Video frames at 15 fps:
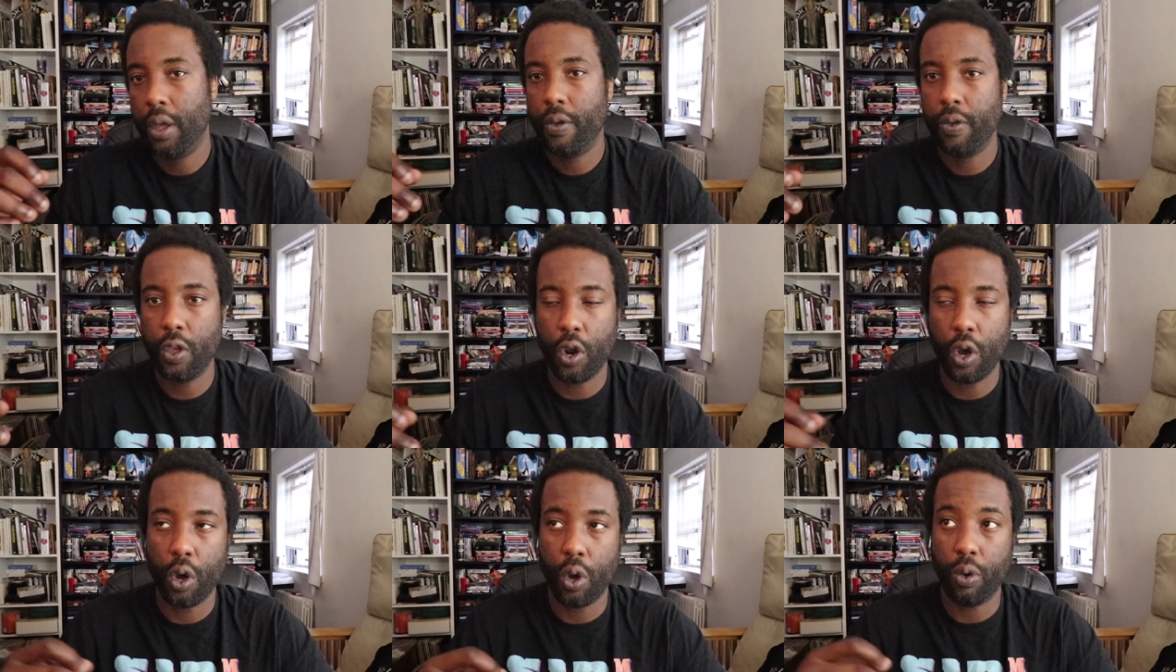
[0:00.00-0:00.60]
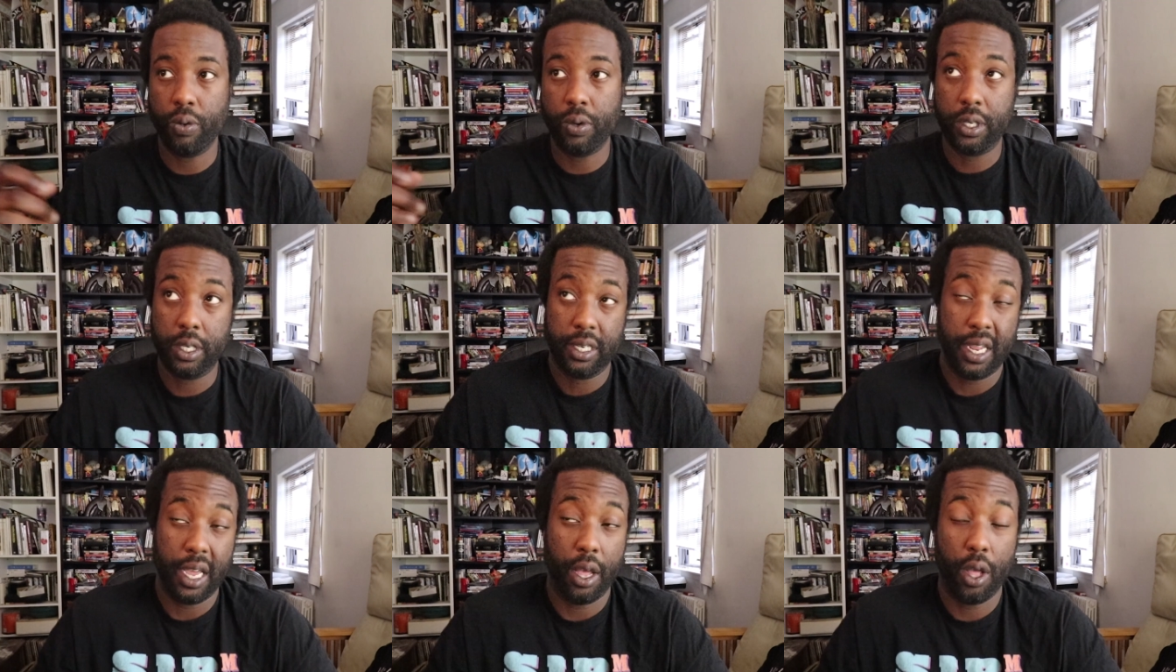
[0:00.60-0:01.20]
you know,
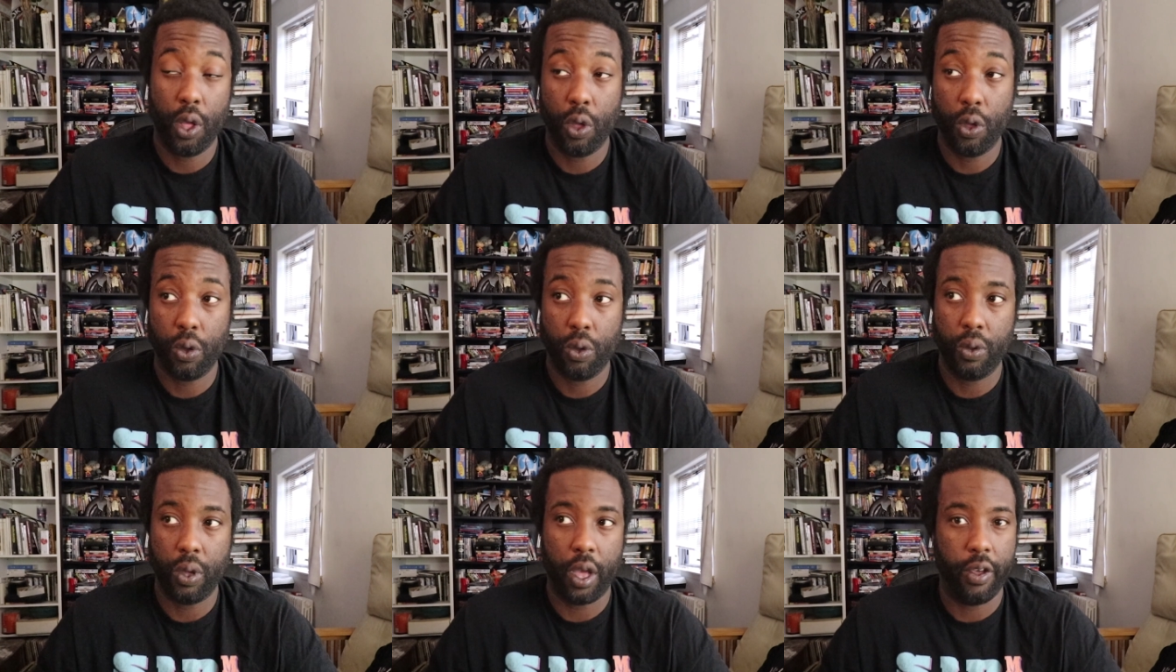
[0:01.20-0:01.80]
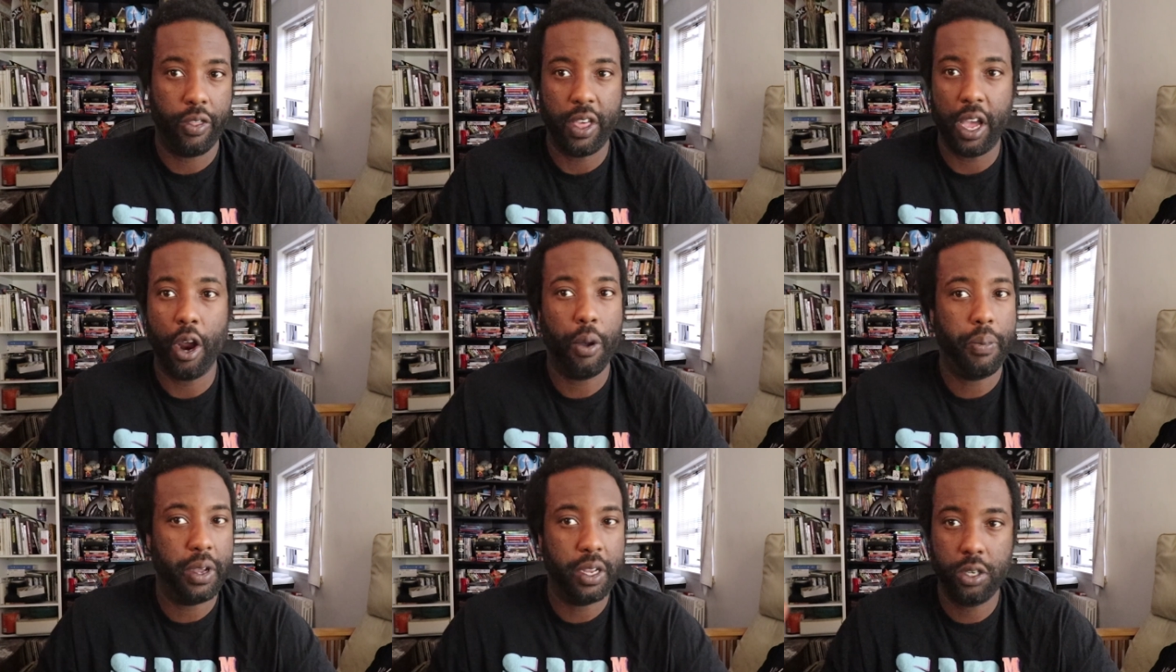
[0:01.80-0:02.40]
tell a
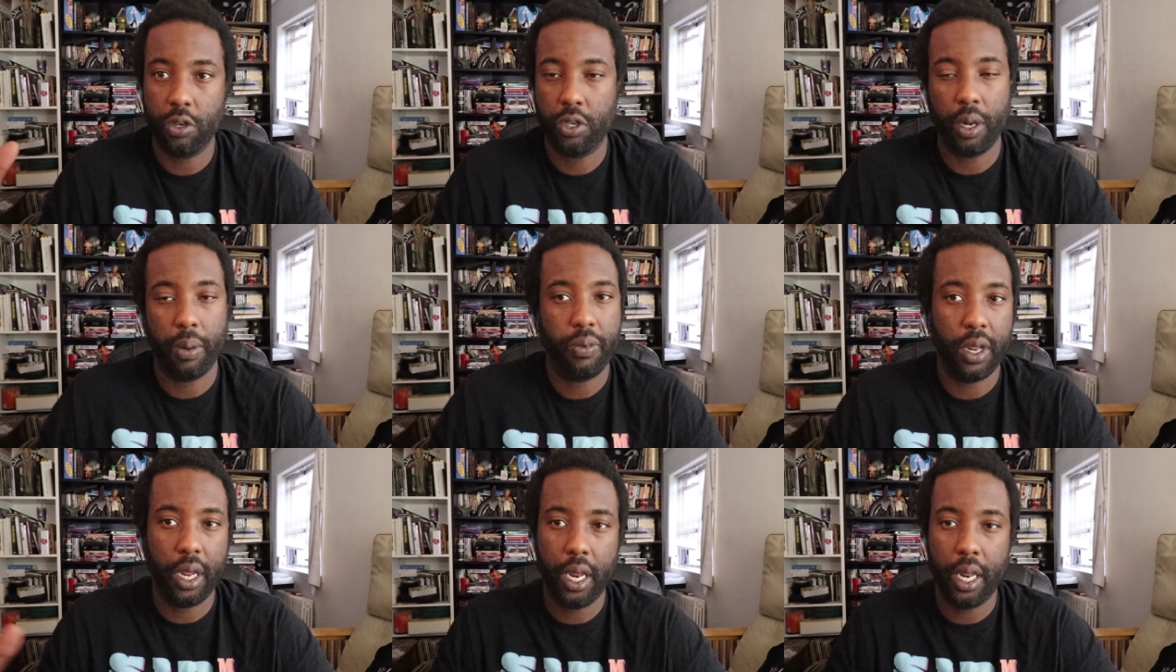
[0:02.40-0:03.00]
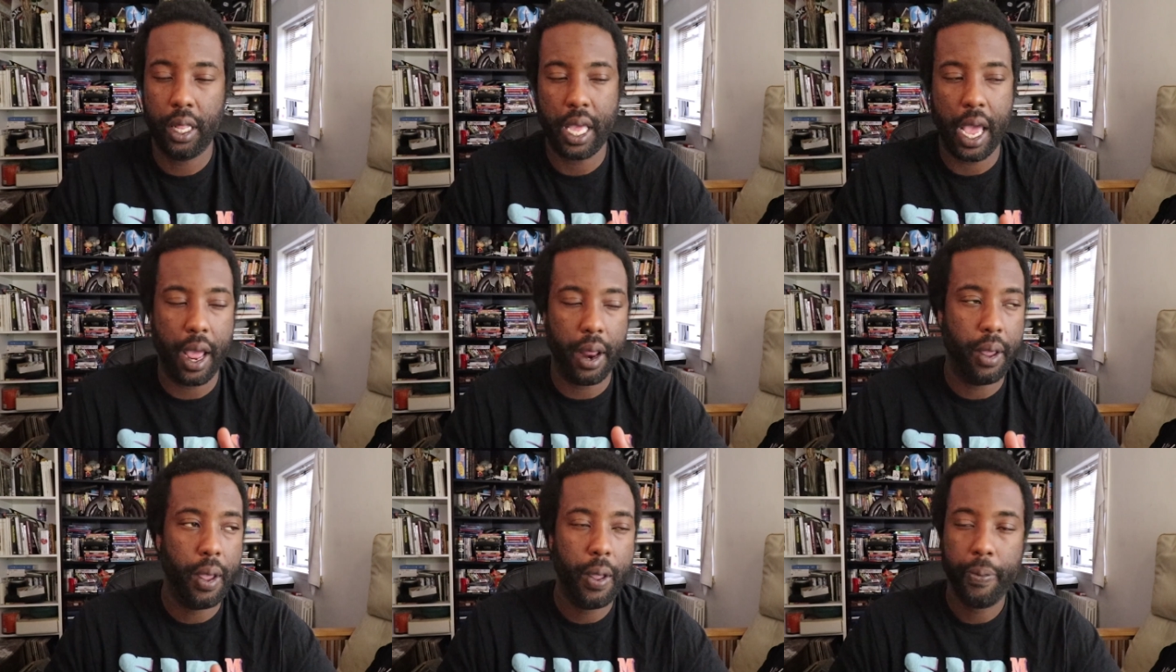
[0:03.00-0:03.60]
therapist or something
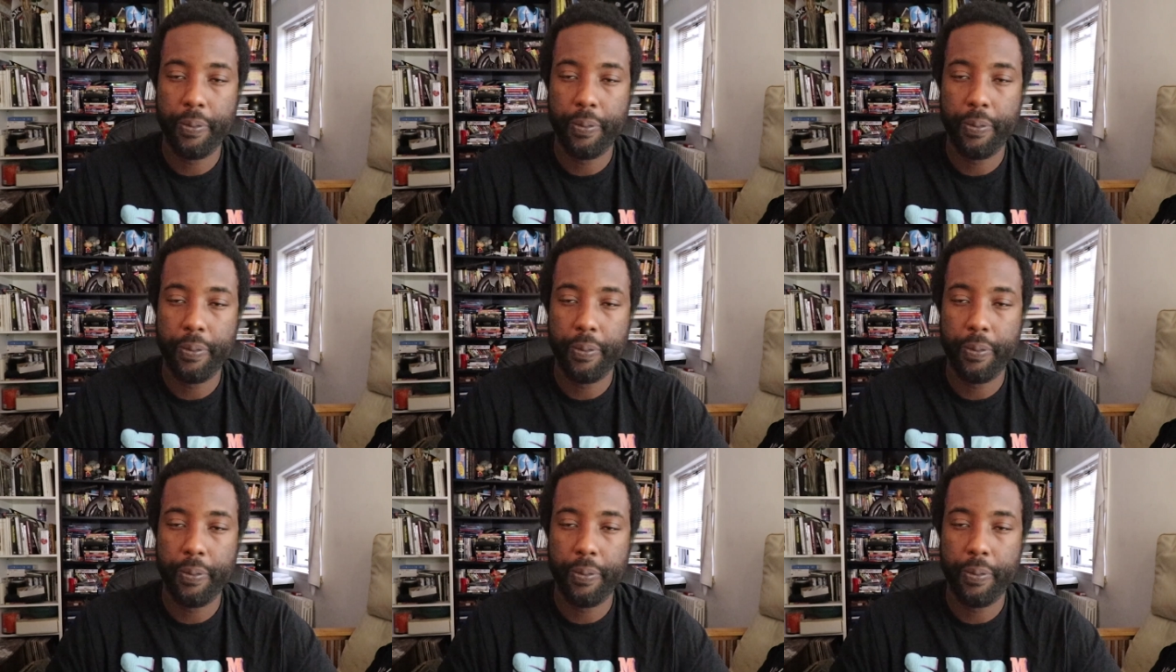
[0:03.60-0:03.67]
that